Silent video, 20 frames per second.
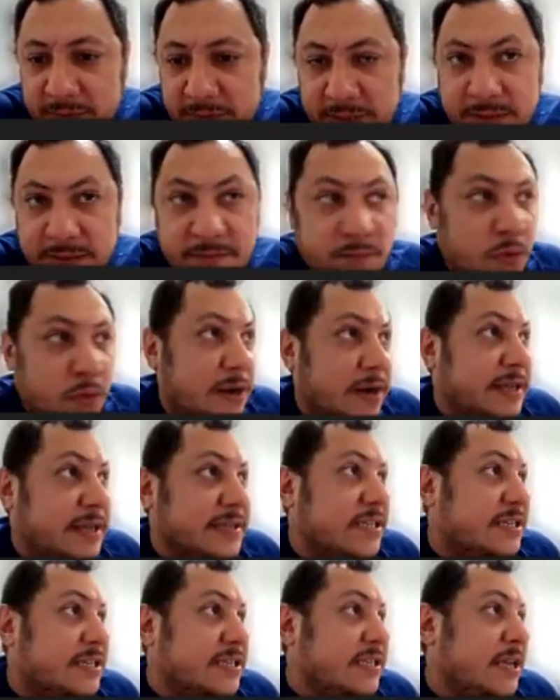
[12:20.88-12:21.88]
more or less
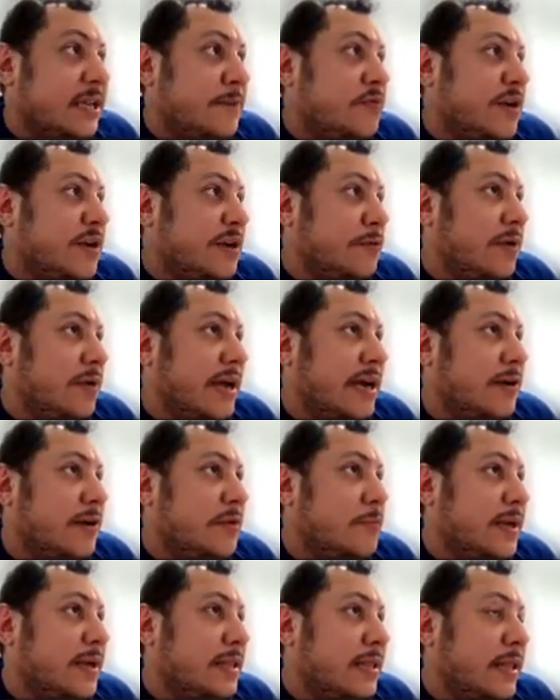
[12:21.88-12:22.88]
the same regularity
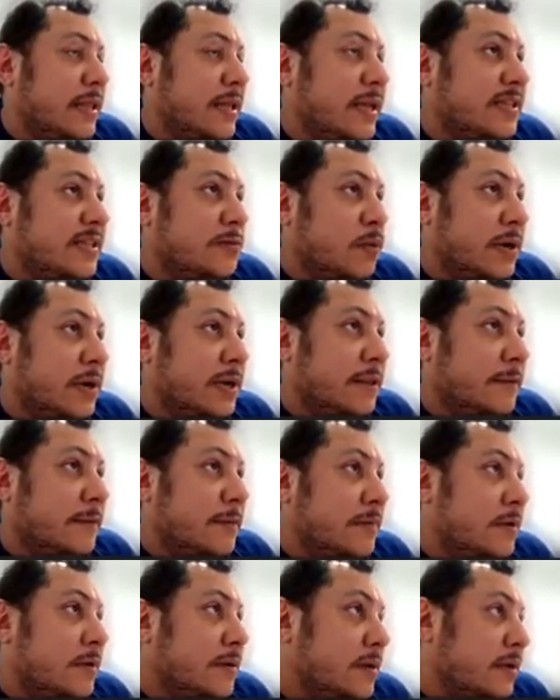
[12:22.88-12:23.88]
but less 1.
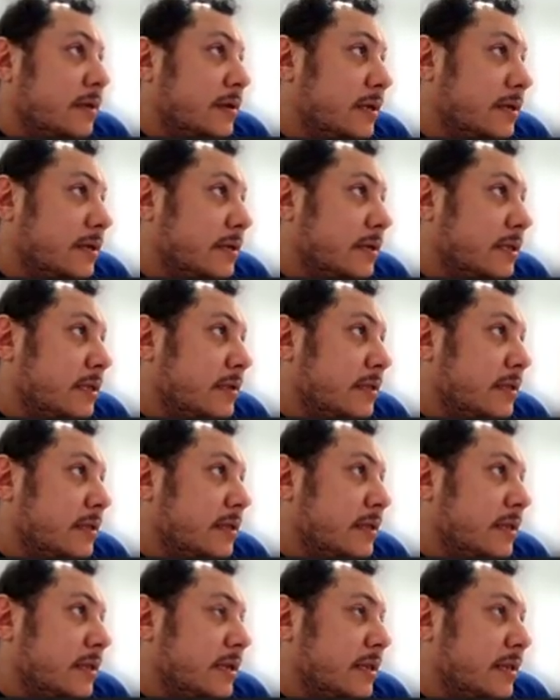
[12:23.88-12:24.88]
The
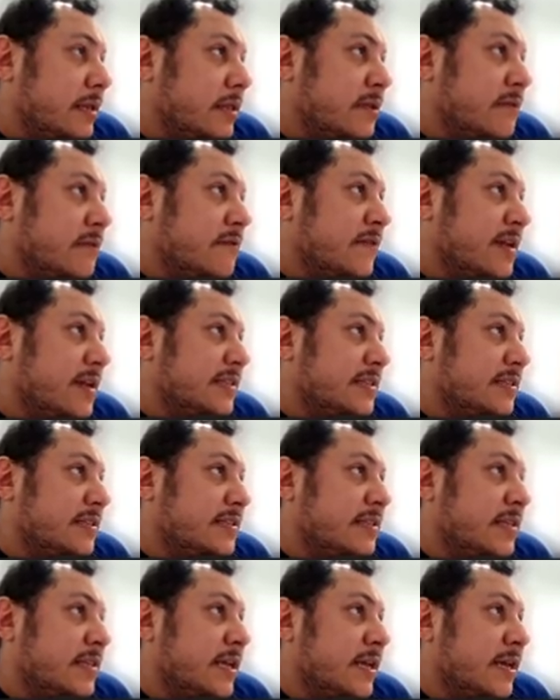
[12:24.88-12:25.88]
inverse
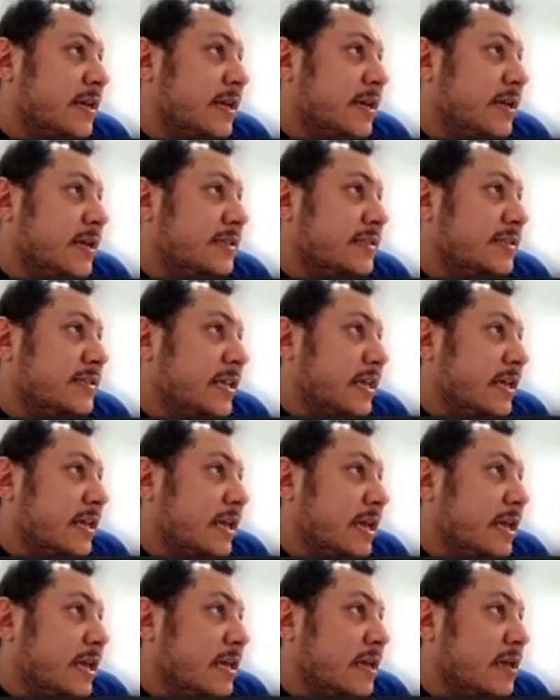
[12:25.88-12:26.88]
is
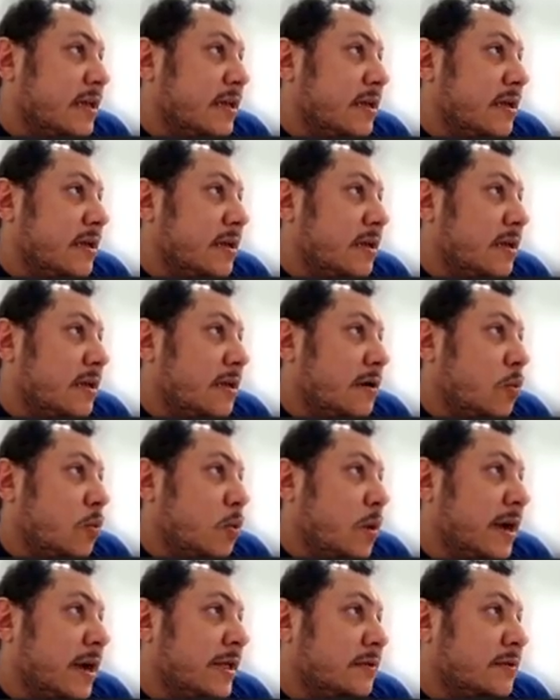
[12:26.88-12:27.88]

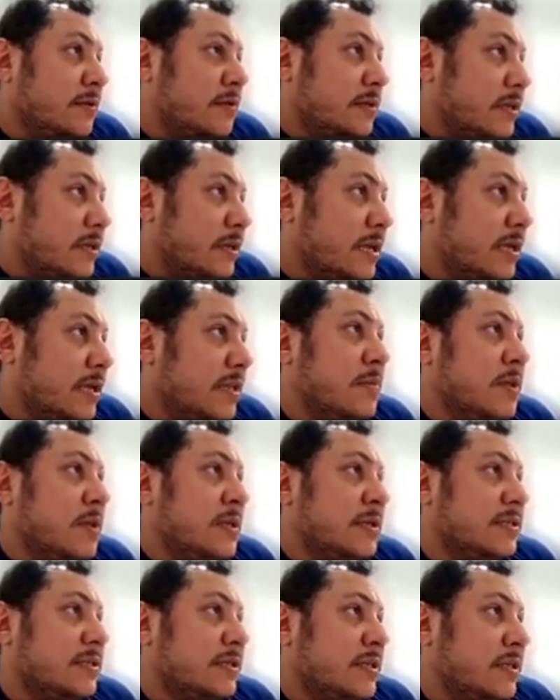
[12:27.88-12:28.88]
CK1. That
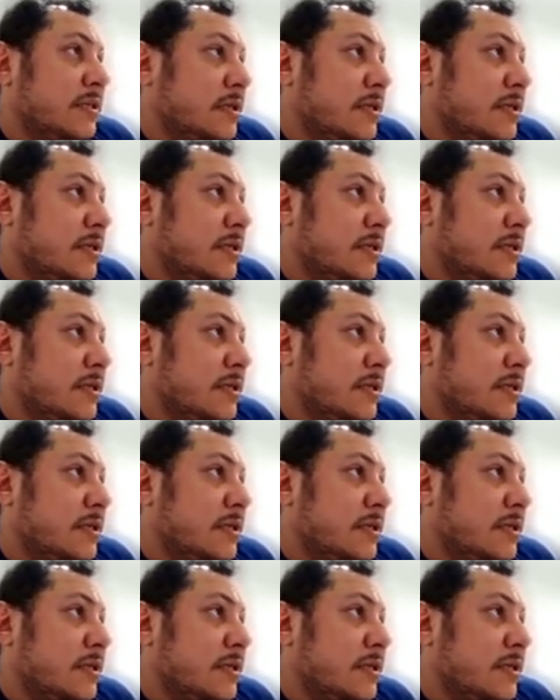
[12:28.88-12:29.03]
means it